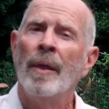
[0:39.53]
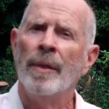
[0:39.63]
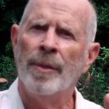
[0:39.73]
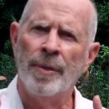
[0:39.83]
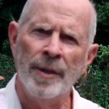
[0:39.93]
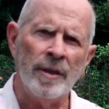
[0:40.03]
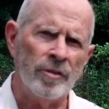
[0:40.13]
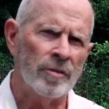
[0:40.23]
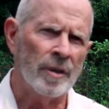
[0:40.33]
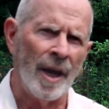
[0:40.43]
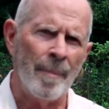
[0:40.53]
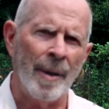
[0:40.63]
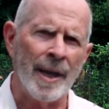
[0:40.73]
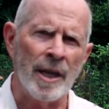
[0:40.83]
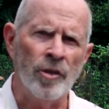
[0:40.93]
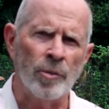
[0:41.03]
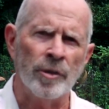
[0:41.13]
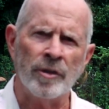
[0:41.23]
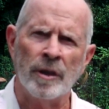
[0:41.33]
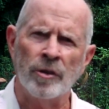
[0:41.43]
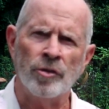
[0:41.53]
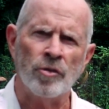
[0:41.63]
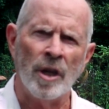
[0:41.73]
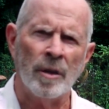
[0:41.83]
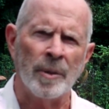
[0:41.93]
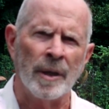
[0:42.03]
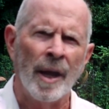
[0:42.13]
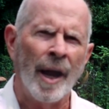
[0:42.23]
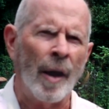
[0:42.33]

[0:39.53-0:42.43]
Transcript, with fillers: This got my interest in astronomy.